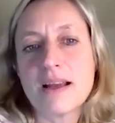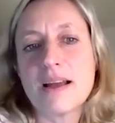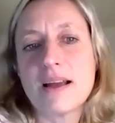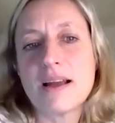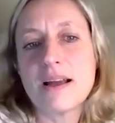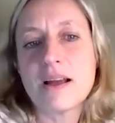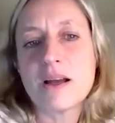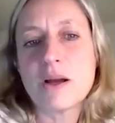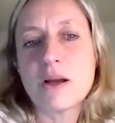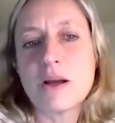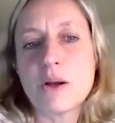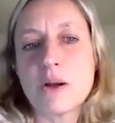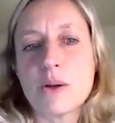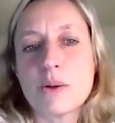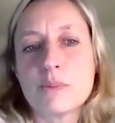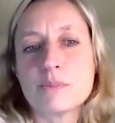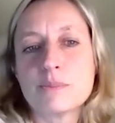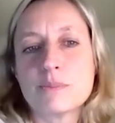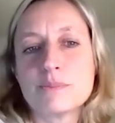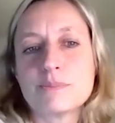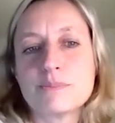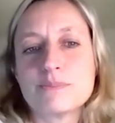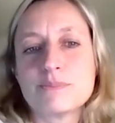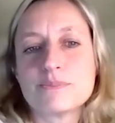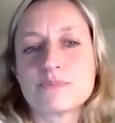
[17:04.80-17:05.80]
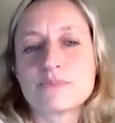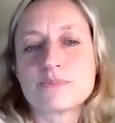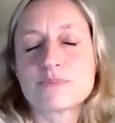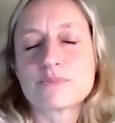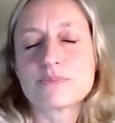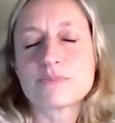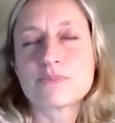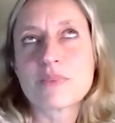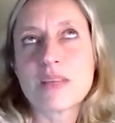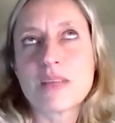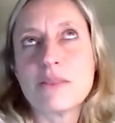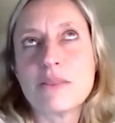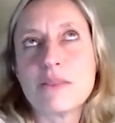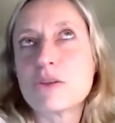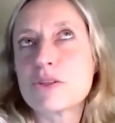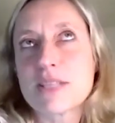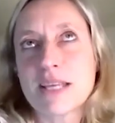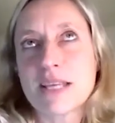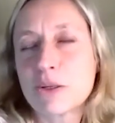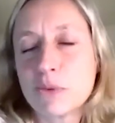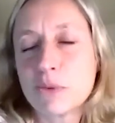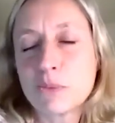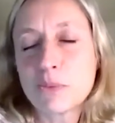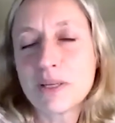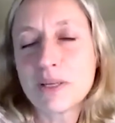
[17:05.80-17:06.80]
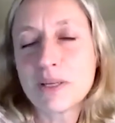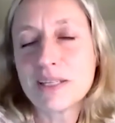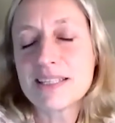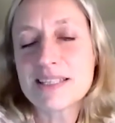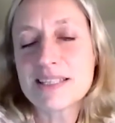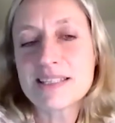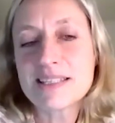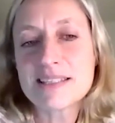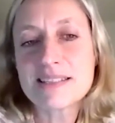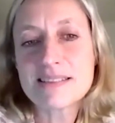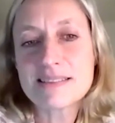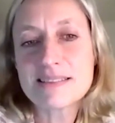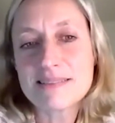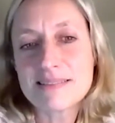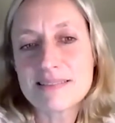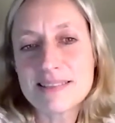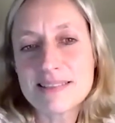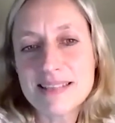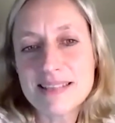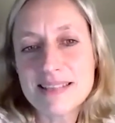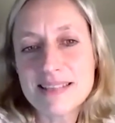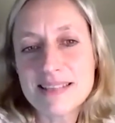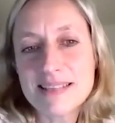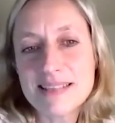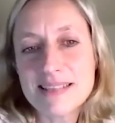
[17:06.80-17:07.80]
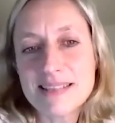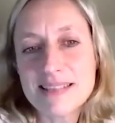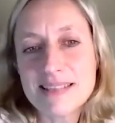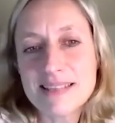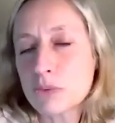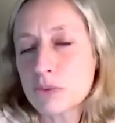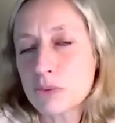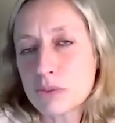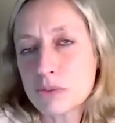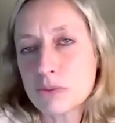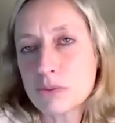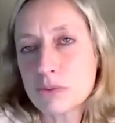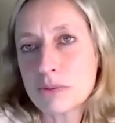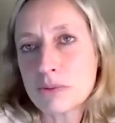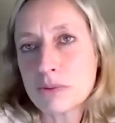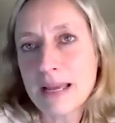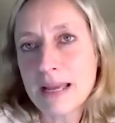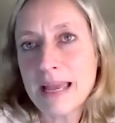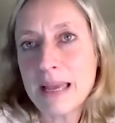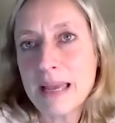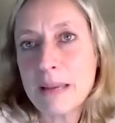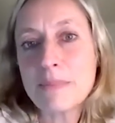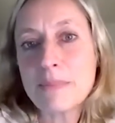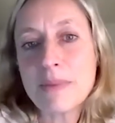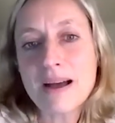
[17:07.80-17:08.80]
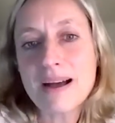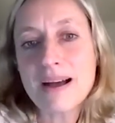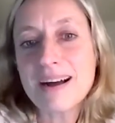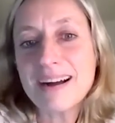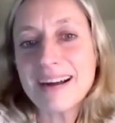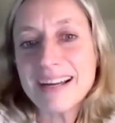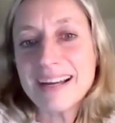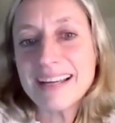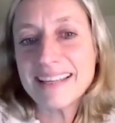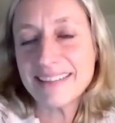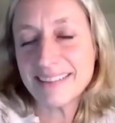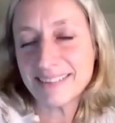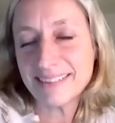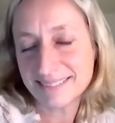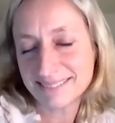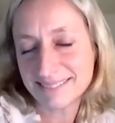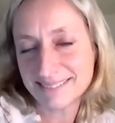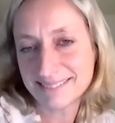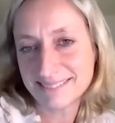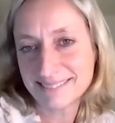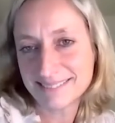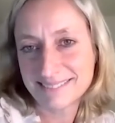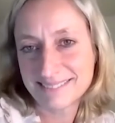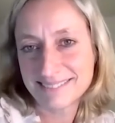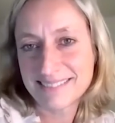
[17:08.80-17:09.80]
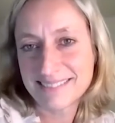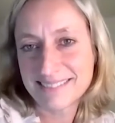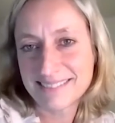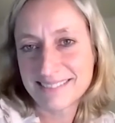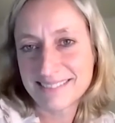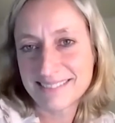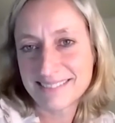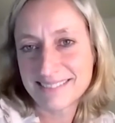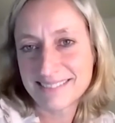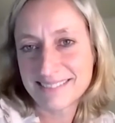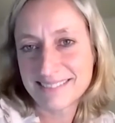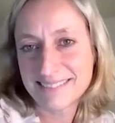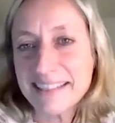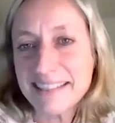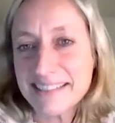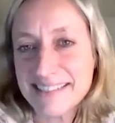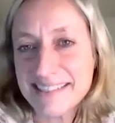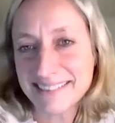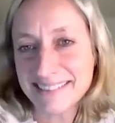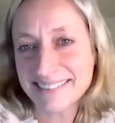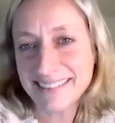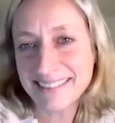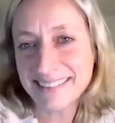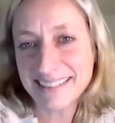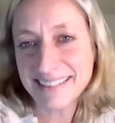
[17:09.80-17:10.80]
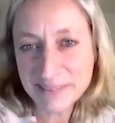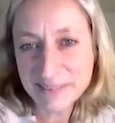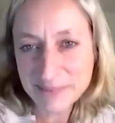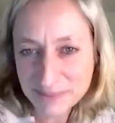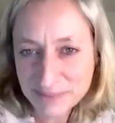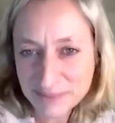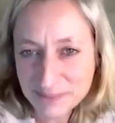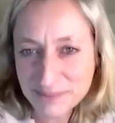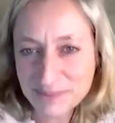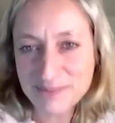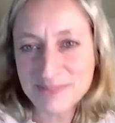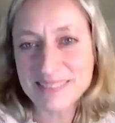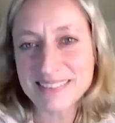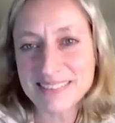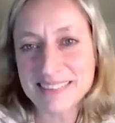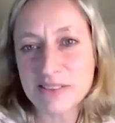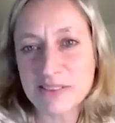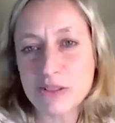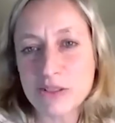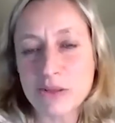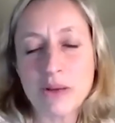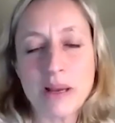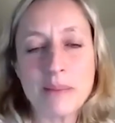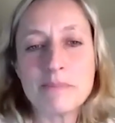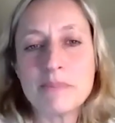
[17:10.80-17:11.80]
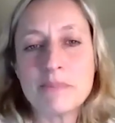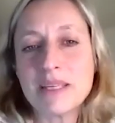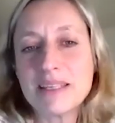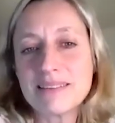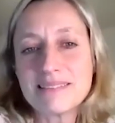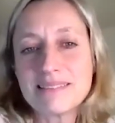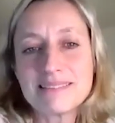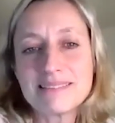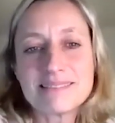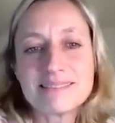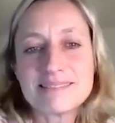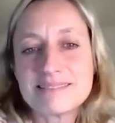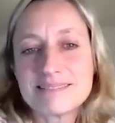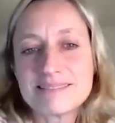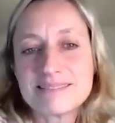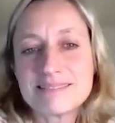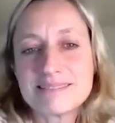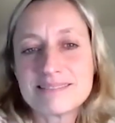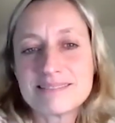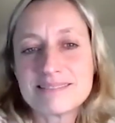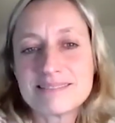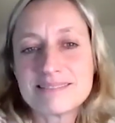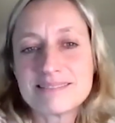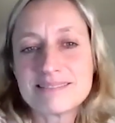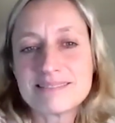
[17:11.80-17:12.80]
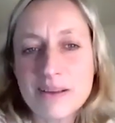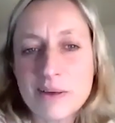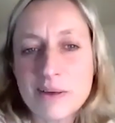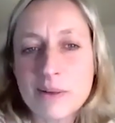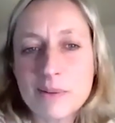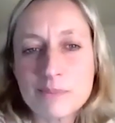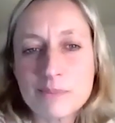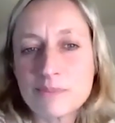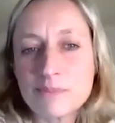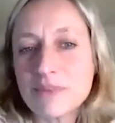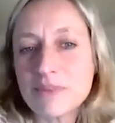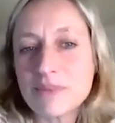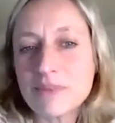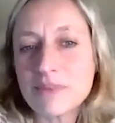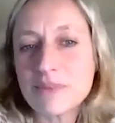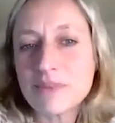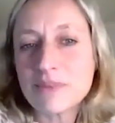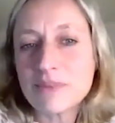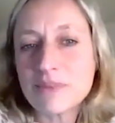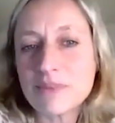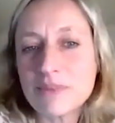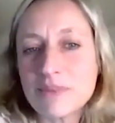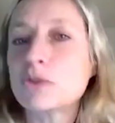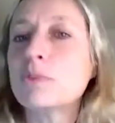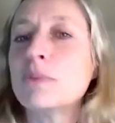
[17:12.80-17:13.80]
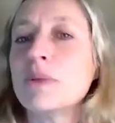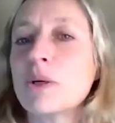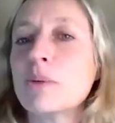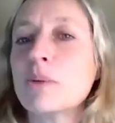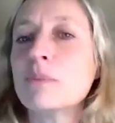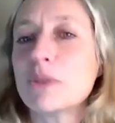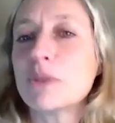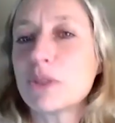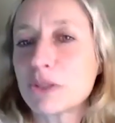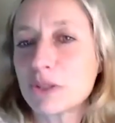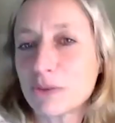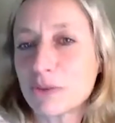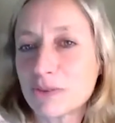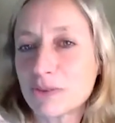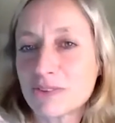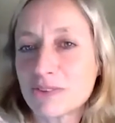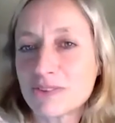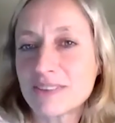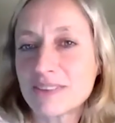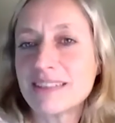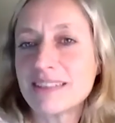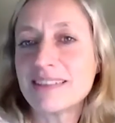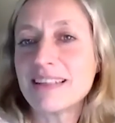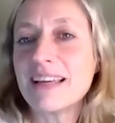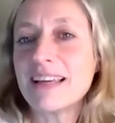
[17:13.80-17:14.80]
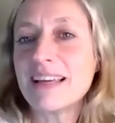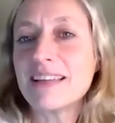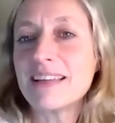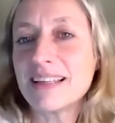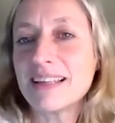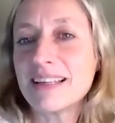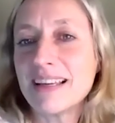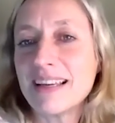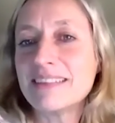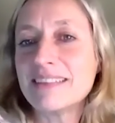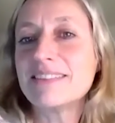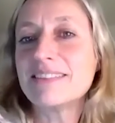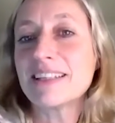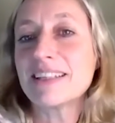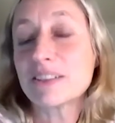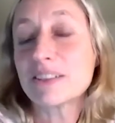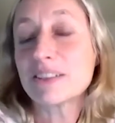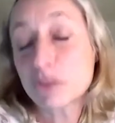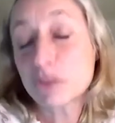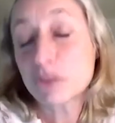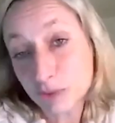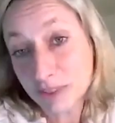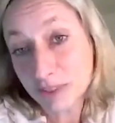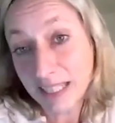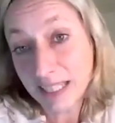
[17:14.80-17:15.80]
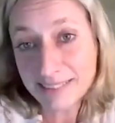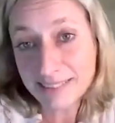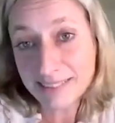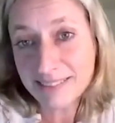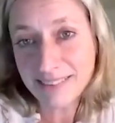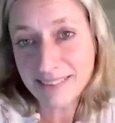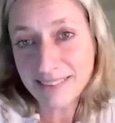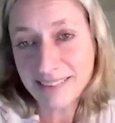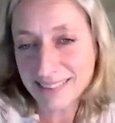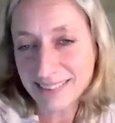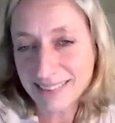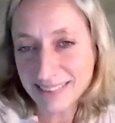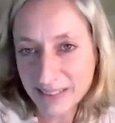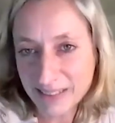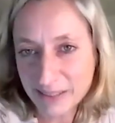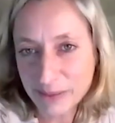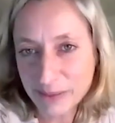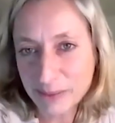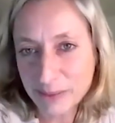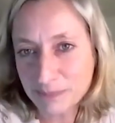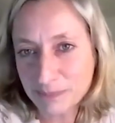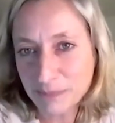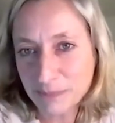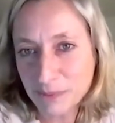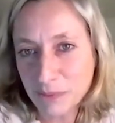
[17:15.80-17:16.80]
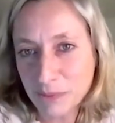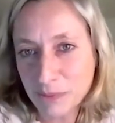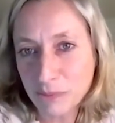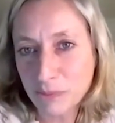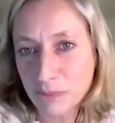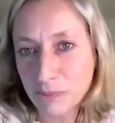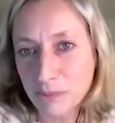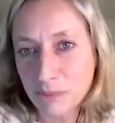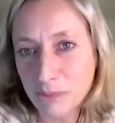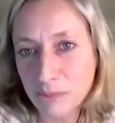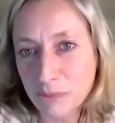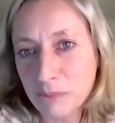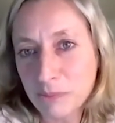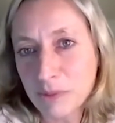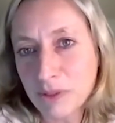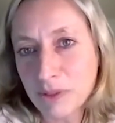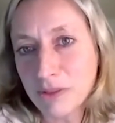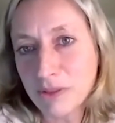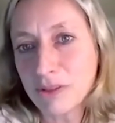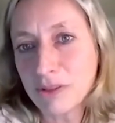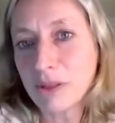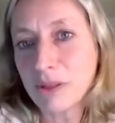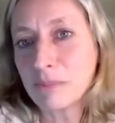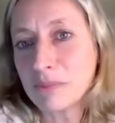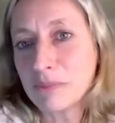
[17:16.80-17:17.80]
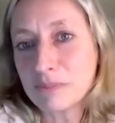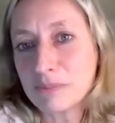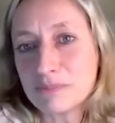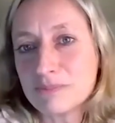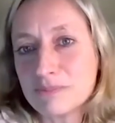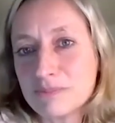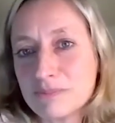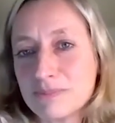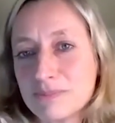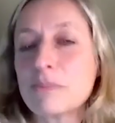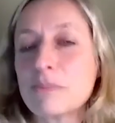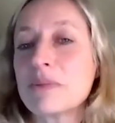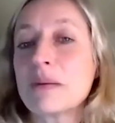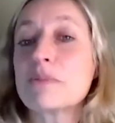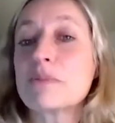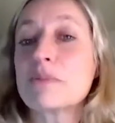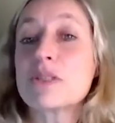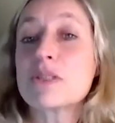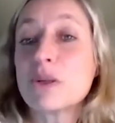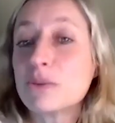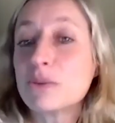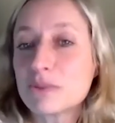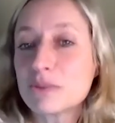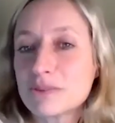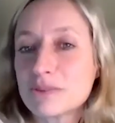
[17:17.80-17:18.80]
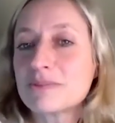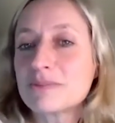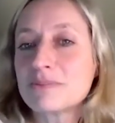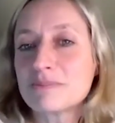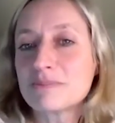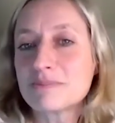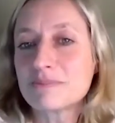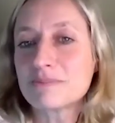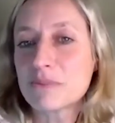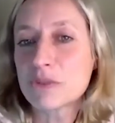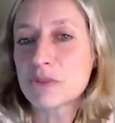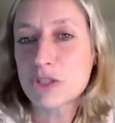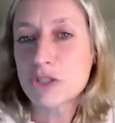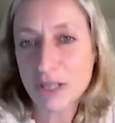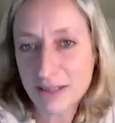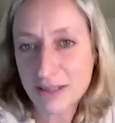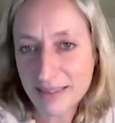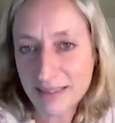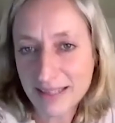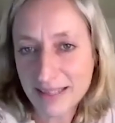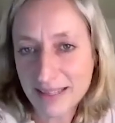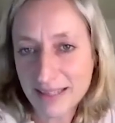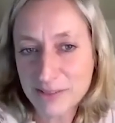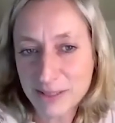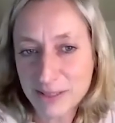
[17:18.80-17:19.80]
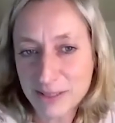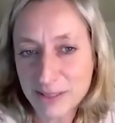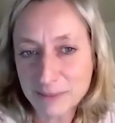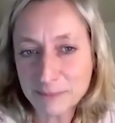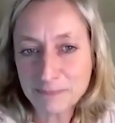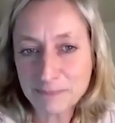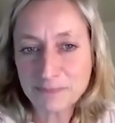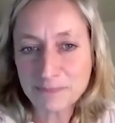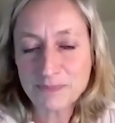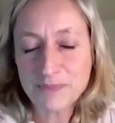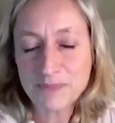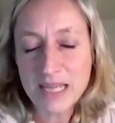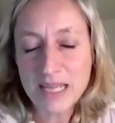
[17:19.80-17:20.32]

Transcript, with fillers: um, and the second one is dare to hem high state. Yeah. So I mean, yeah, dare to be ambitious and and, and dare to say it. Um, women sometimes don't share that. Yeah.